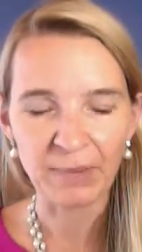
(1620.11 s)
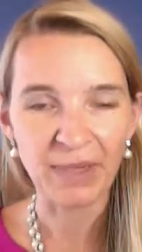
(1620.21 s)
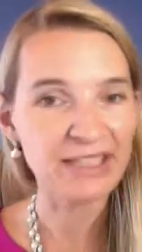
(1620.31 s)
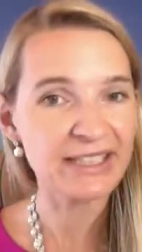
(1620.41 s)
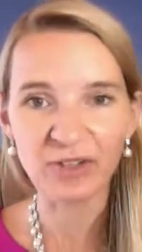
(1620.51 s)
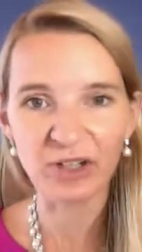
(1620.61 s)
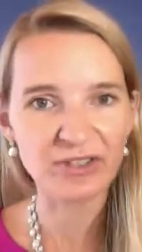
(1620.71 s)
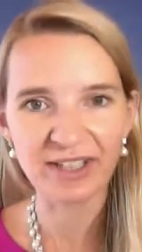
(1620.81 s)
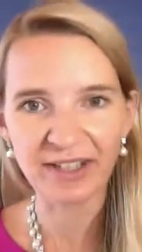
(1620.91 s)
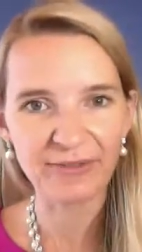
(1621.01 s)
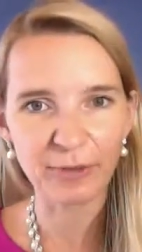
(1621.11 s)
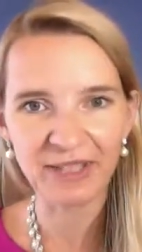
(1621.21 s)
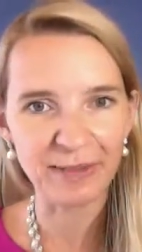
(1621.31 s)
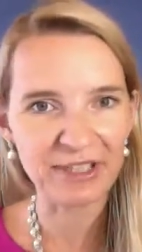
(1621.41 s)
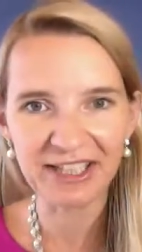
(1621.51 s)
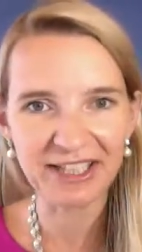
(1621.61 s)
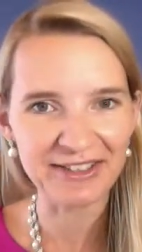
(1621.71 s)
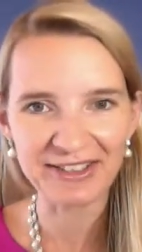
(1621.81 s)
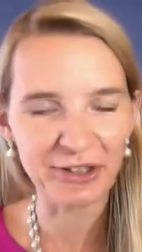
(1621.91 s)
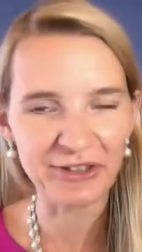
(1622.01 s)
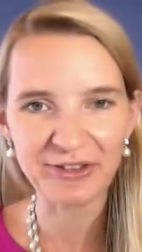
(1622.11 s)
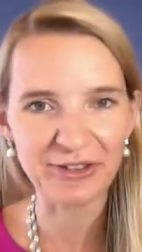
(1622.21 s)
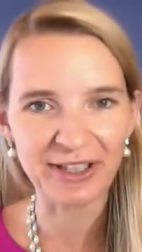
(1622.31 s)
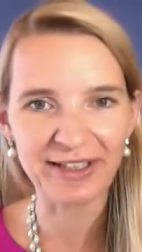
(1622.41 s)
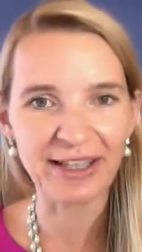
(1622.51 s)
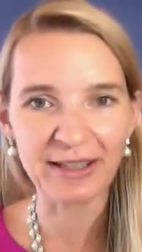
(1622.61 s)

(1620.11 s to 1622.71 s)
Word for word: But he's also there for me. I mean, he is also like,